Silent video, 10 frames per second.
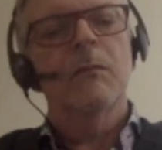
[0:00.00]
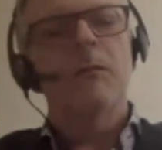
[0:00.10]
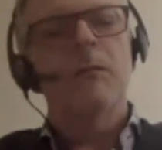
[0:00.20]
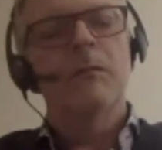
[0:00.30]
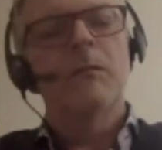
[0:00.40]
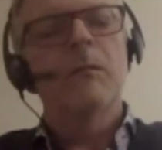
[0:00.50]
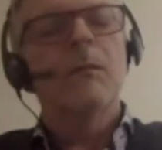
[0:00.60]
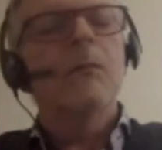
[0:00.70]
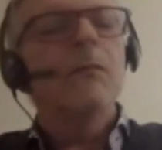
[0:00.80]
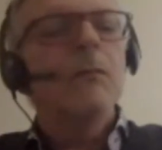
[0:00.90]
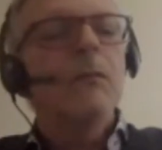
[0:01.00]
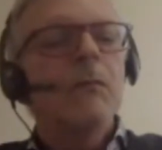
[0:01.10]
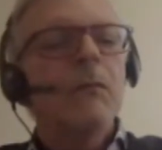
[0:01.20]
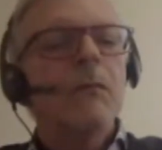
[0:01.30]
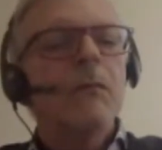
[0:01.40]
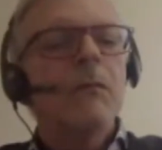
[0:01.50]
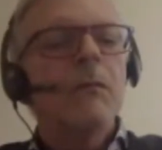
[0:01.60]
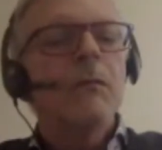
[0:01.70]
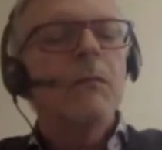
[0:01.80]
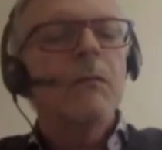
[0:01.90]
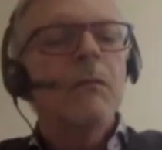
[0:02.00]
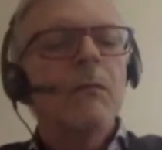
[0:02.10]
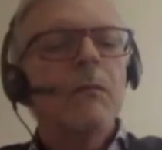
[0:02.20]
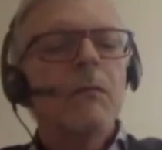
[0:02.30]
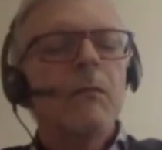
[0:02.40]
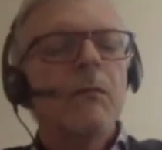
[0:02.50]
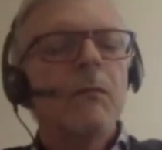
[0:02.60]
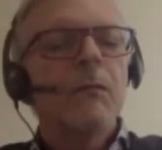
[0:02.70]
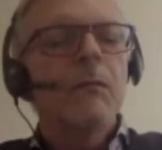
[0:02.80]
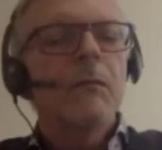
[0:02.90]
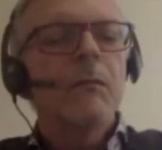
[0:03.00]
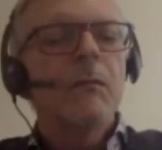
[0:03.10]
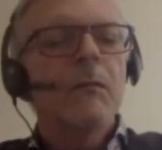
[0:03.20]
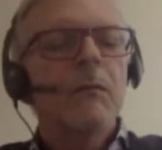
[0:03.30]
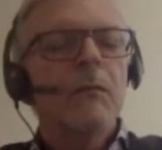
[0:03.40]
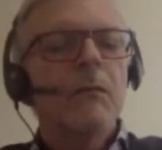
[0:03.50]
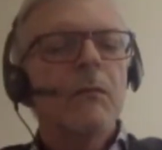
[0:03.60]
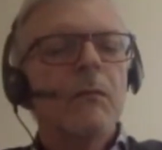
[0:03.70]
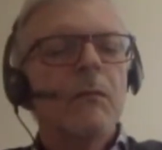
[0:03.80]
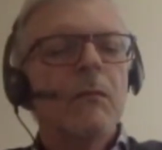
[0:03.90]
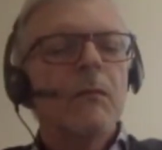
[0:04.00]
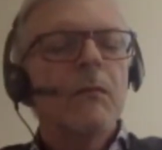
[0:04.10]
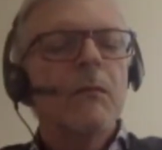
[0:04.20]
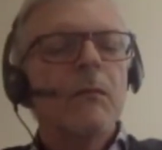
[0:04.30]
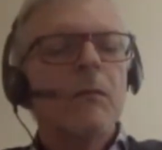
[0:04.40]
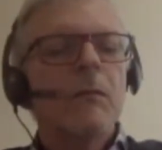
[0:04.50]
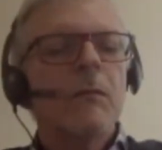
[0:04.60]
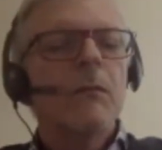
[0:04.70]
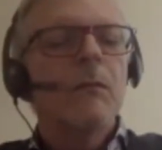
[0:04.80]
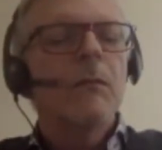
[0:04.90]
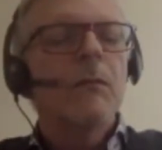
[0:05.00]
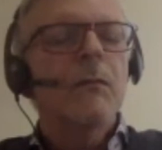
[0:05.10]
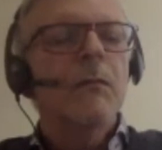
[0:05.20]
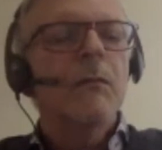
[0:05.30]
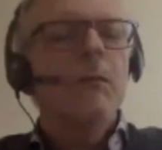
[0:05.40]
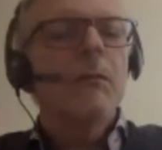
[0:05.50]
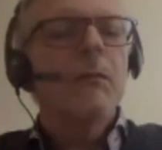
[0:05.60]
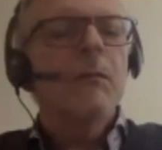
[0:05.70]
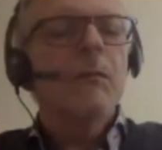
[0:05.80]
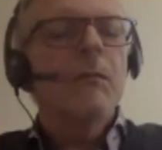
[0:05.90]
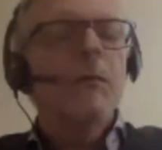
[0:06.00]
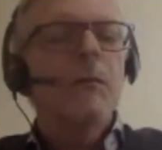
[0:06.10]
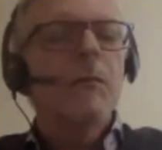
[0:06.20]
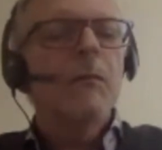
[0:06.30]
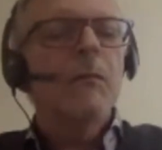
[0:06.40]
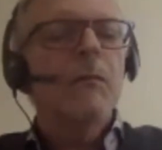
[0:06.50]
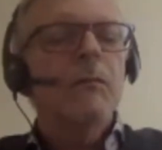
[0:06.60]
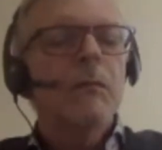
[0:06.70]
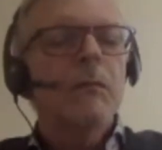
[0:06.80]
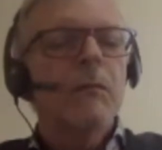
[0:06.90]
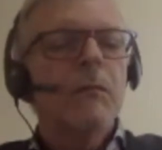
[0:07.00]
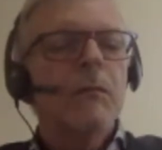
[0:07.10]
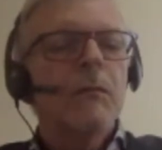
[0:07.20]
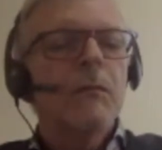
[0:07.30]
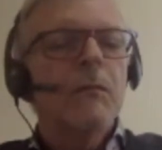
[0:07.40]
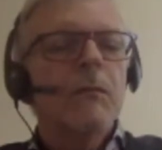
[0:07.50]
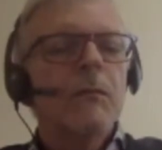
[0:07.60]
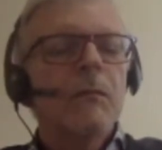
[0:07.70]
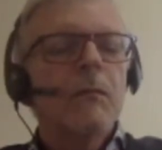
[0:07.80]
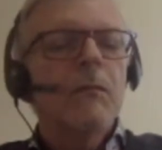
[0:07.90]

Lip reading: [no speech]